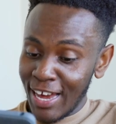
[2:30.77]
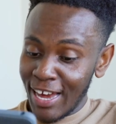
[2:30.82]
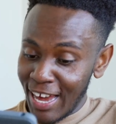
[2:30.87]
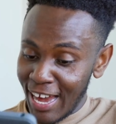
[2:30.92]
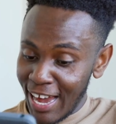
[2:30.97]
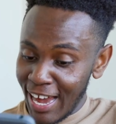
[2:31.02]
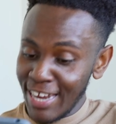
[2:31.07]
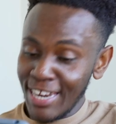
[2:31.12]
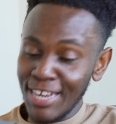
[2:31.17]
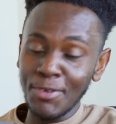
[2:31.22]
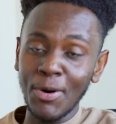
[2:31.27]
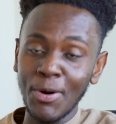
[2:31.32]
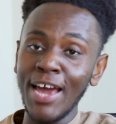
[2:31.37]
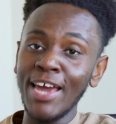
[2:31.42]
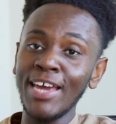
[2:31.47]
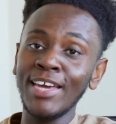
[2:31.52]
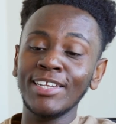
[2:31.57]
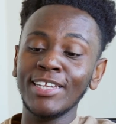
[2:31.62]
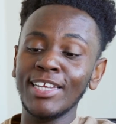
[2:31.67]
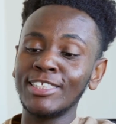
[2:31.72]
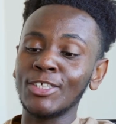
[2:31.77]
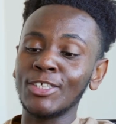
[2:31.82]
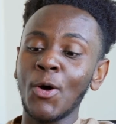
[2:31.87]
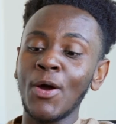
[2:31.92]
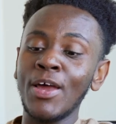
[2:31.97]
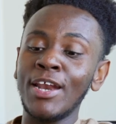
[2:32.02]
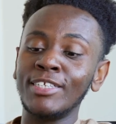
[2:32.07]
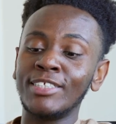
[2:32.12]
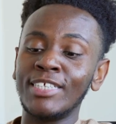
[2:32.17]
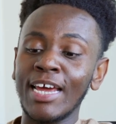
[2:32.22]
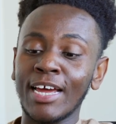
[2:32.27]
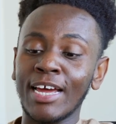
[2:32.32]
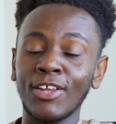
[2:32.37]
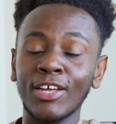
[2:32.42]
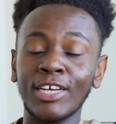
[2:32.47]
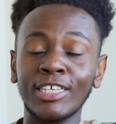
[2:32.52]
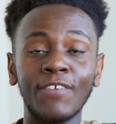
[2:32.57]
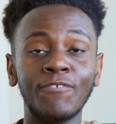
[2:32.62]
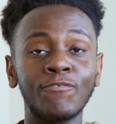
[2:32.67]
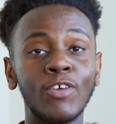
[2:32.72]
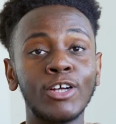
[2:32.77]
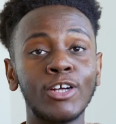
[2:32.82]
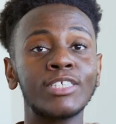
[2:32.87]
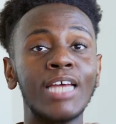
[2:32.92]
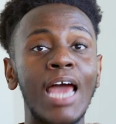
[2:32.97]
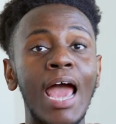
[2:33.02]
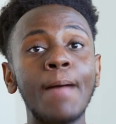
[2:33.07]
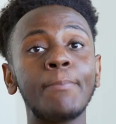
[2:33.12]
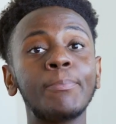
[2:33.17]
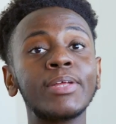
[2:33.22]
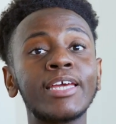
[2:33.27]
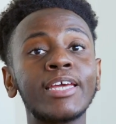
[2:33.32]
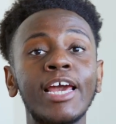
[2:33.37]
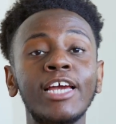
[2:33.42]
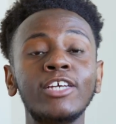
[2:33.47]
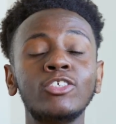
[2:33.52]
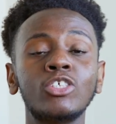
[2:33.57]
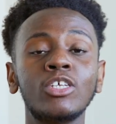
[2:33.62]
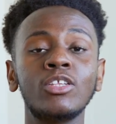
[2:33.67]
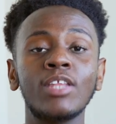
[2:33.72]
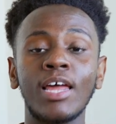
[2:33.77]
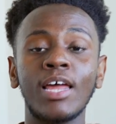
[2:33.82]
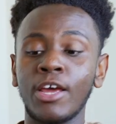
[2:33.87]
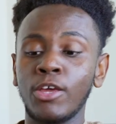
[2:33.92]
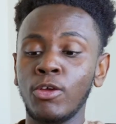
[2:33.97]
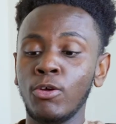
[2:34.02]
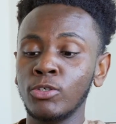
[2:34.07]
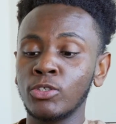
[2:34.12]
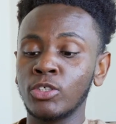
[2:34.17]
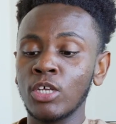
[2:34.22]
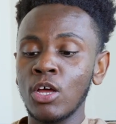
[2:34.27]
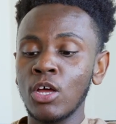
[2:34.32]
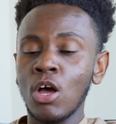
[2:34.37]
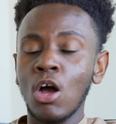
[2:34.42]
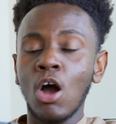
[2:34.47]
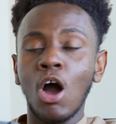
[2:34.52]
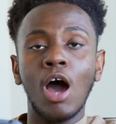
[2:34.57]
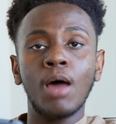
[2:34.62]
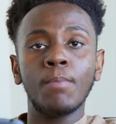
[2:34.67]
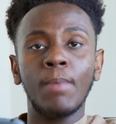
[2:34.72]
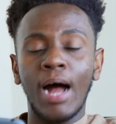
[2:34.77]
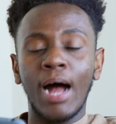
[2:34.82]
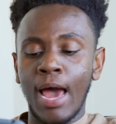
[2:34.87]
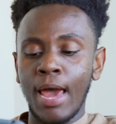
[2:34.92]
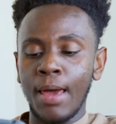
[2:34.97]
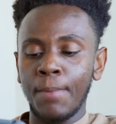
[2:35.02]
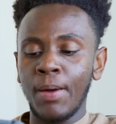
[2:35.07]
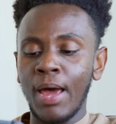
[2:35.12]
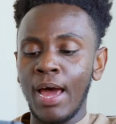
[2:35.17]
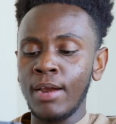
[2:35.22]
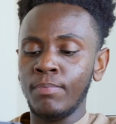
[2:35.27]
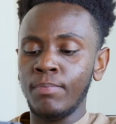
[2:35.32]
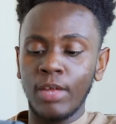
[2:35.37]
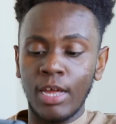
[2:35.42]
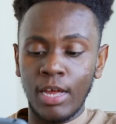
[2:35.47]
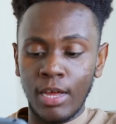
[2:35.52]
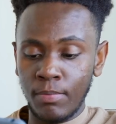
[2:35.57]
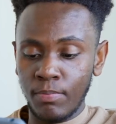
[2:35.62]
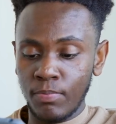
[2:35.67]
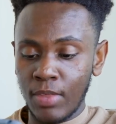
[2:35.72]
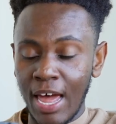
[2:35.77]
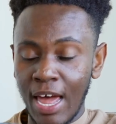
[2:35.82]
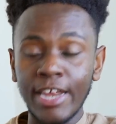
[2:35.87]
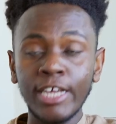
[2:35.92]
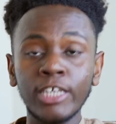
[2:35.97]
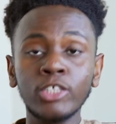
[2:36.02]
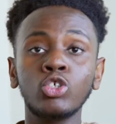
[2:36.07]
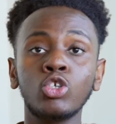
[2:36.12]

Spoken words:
Anyway, let's go ahead and take a look at the first application that I use on my iPad, and that is